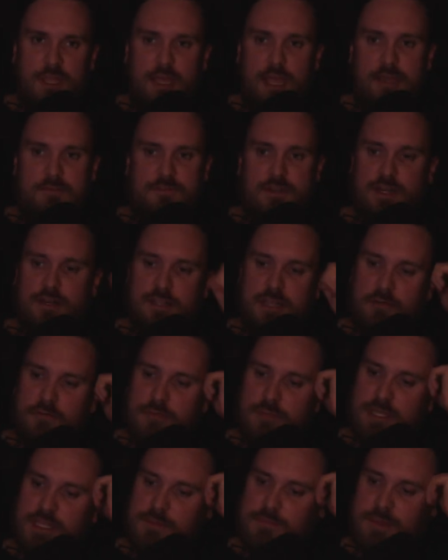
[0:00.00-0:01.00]
I figure that
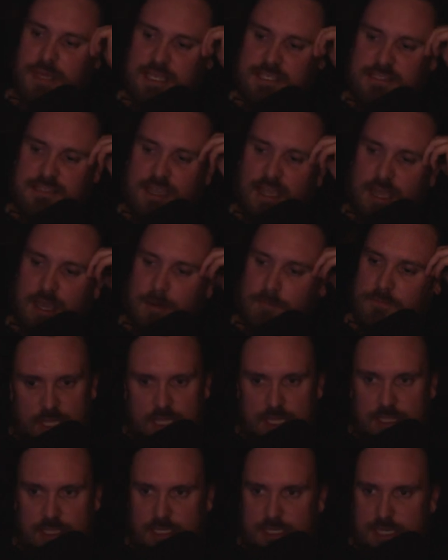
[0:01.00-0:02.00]
would be the best time.
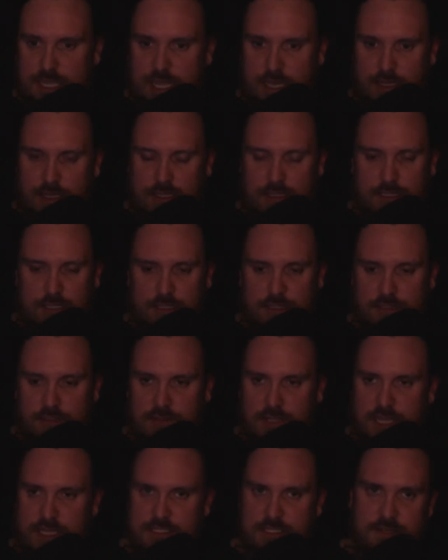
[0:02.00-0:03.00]
And then, yeah, and then you
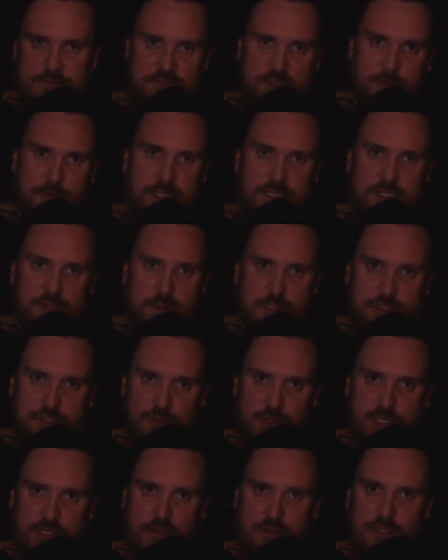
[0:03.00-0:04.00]
guys have something to
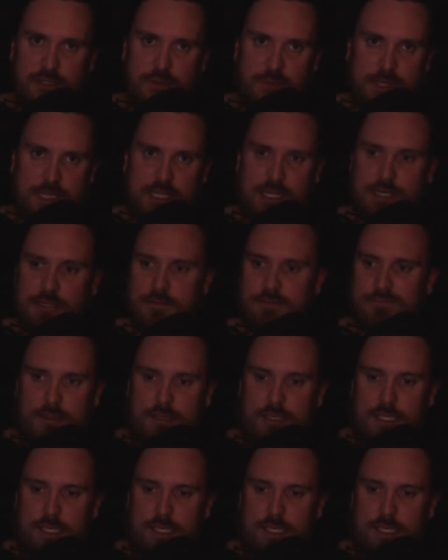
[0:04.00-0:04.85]
enjoy during the weekend.